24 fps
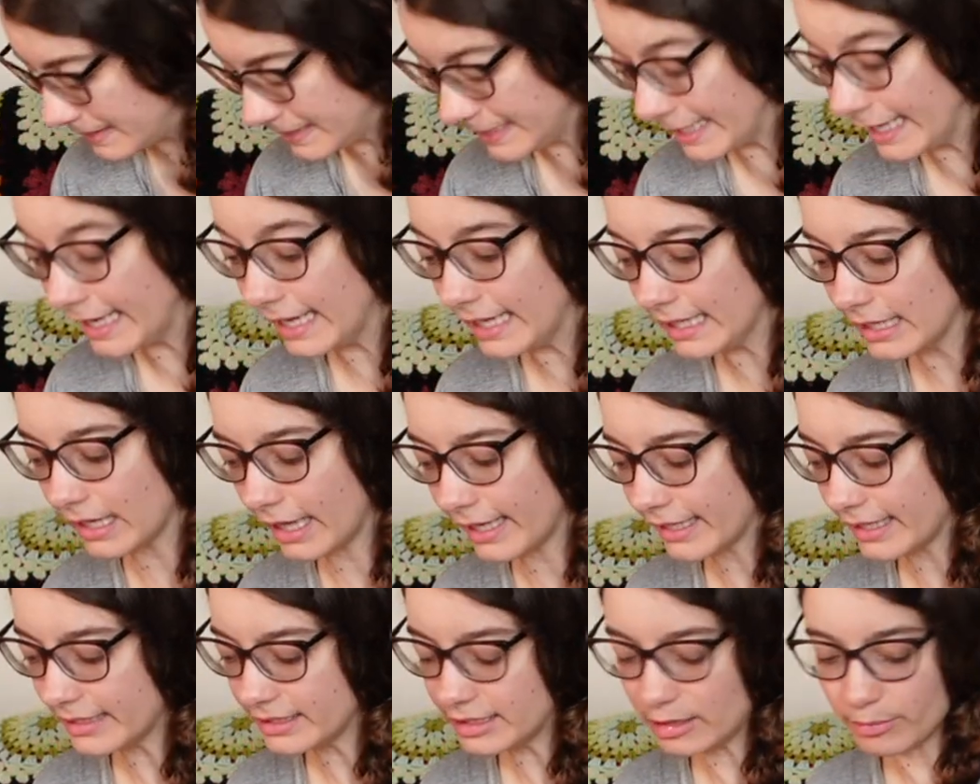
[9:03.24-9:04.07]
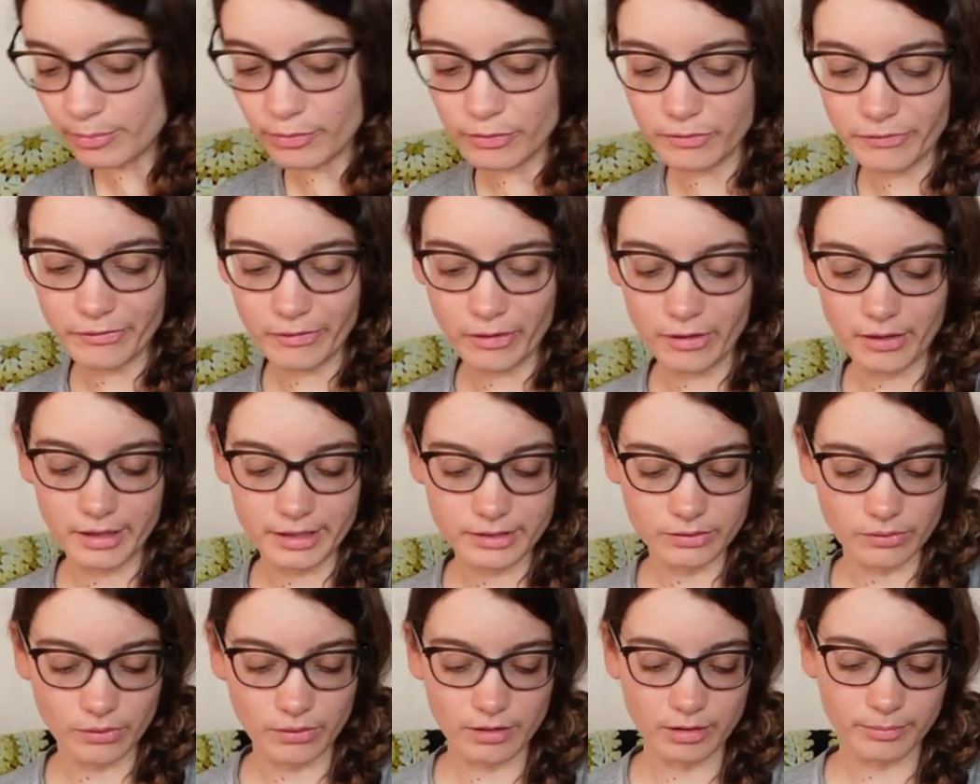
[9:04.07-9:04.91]
Yeah, like I said before,
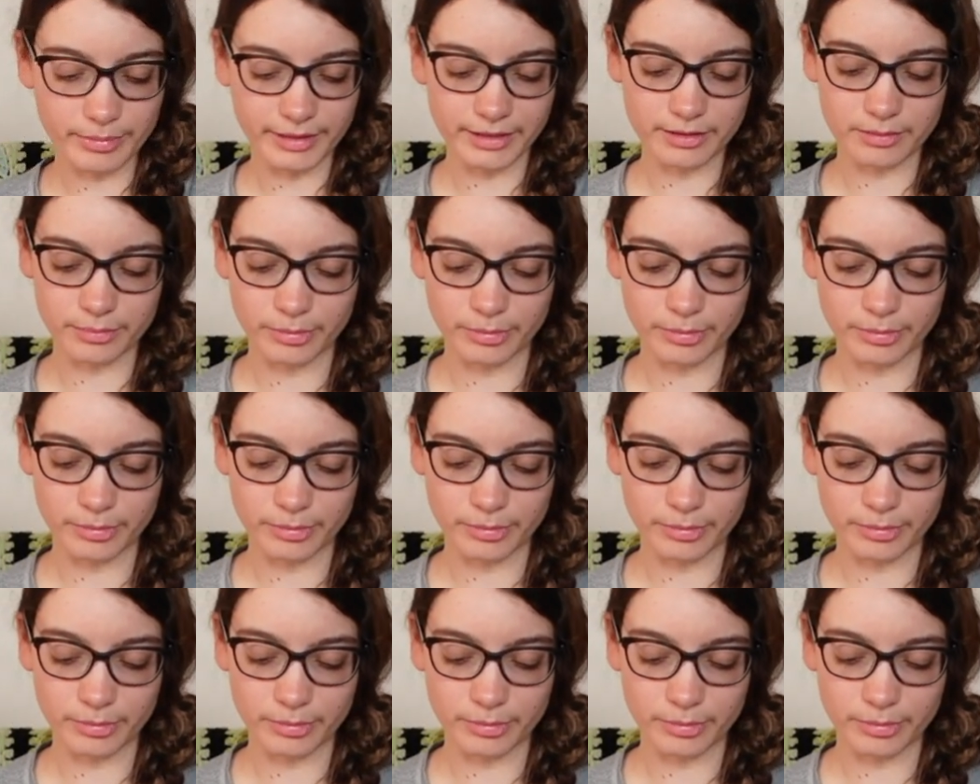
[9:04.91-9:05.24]
it's all about the